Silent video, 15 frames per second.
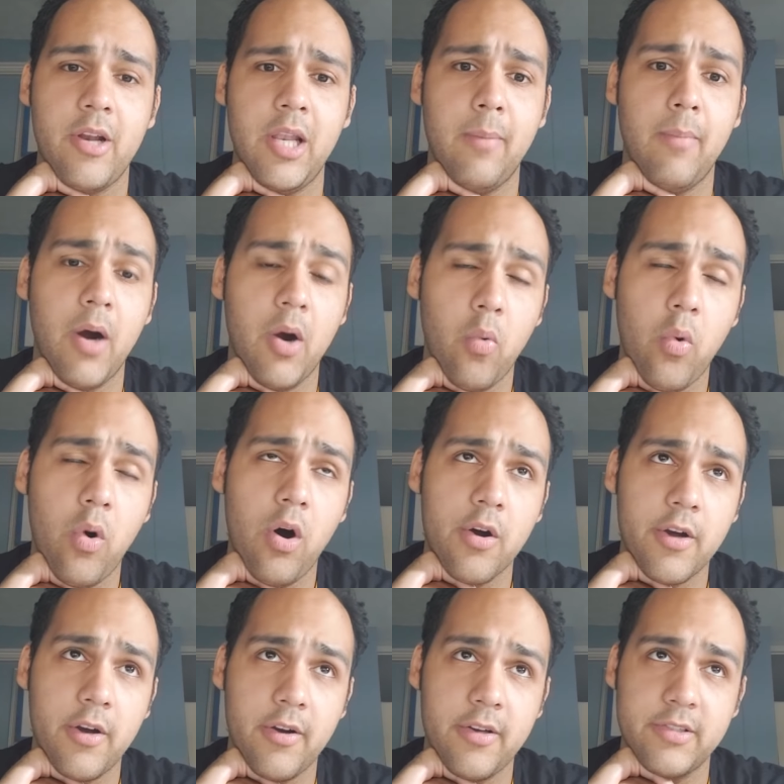Lamar
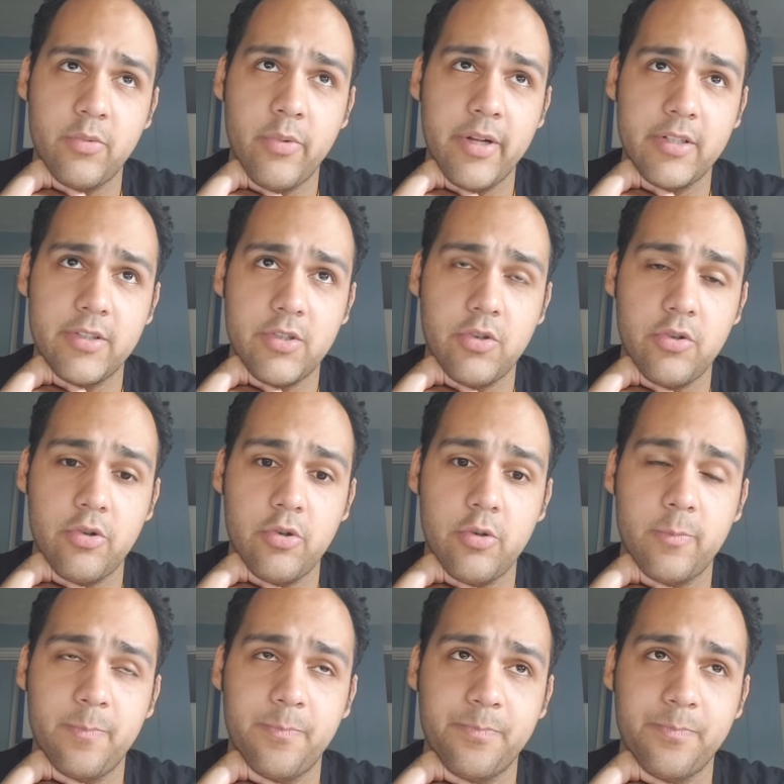Walker as well to